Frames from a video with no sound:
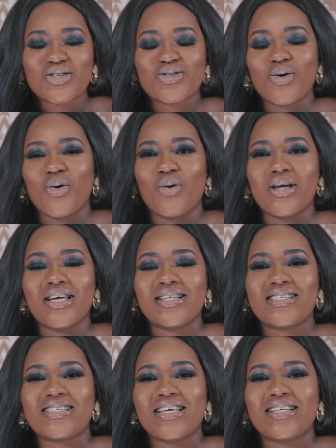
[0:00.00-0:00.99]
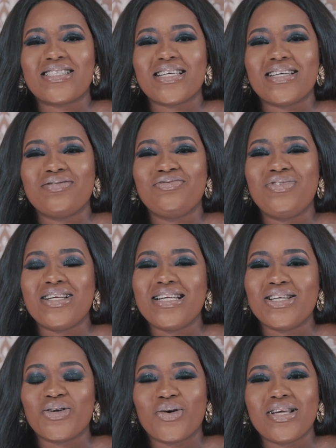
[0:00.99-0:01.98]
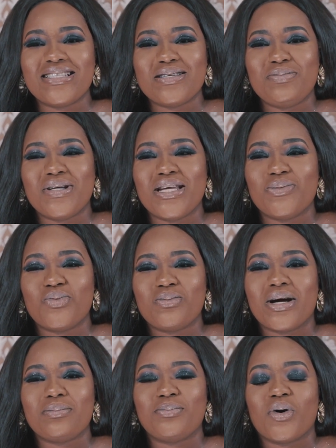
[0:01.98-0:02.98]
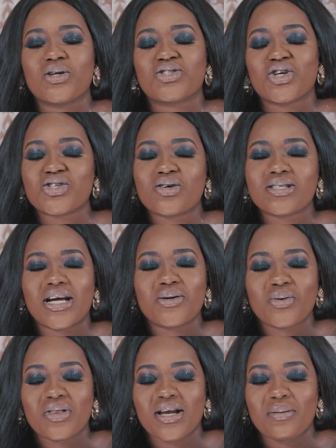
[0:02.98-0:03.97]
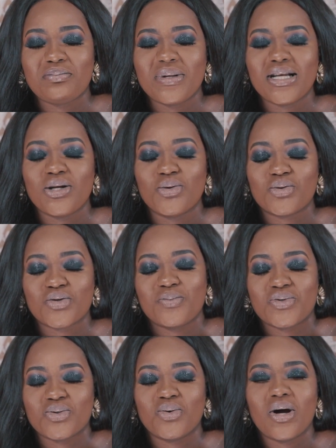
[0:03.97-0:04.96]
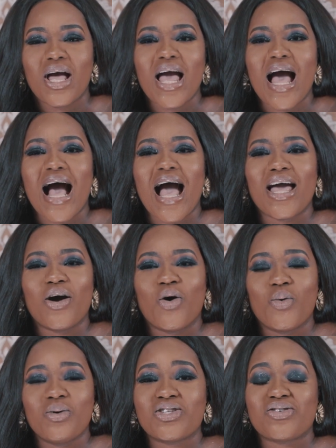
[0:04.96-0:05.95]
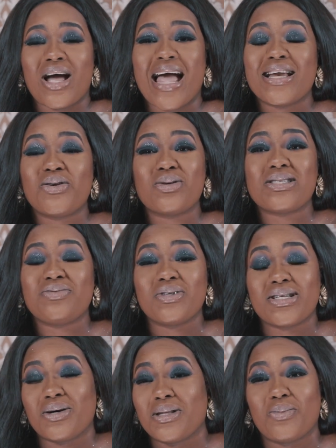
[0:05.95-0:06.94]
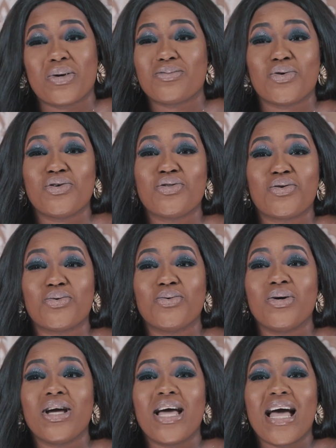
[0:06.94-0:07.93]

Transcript: So it's really not easy being a woman, but just because I know that I'm being looked up to, I always try. I don't even tell them what I'm going through.